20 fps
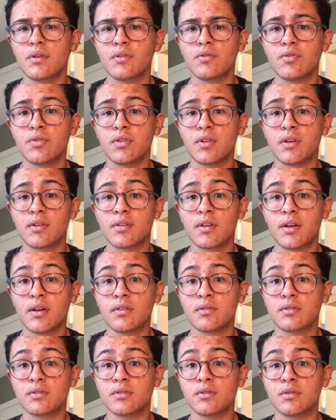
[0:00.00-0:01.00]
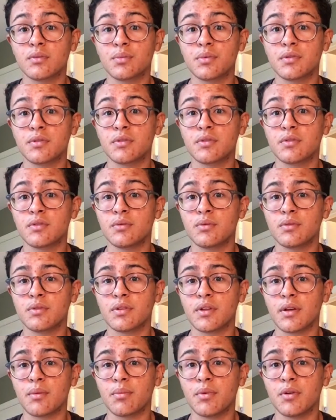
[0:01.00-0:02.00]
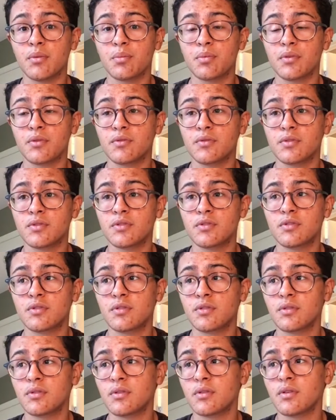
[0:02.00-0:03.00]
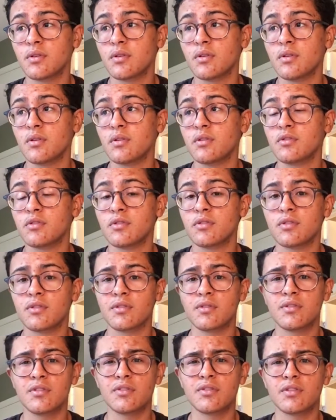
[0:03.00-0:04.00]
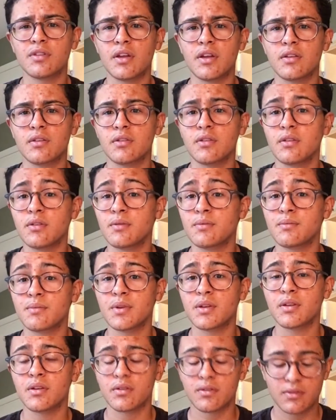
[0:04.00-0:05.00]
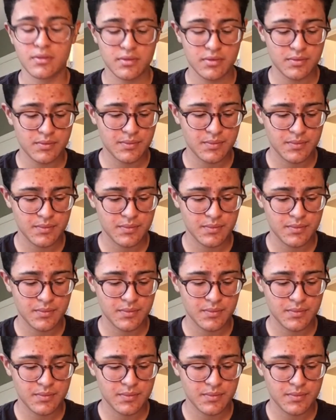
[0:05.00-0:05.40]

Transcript: I feel like that has a little bit to do with like male privilege, just slightly, because